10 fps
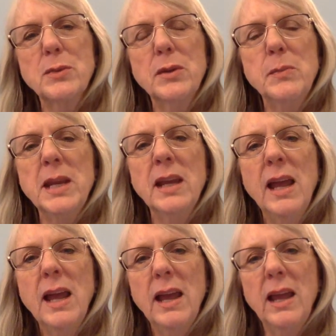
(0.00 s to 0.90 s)
with me
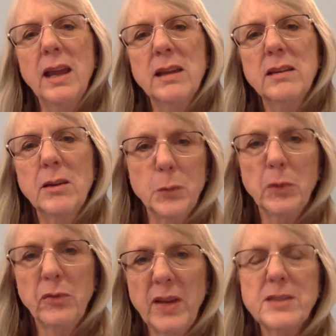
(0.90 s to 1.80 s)
and other
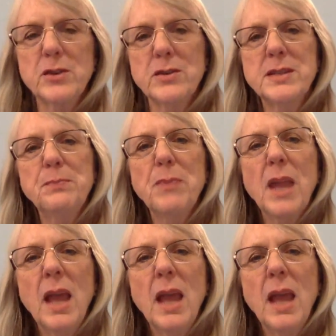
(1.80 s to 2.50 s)
professors.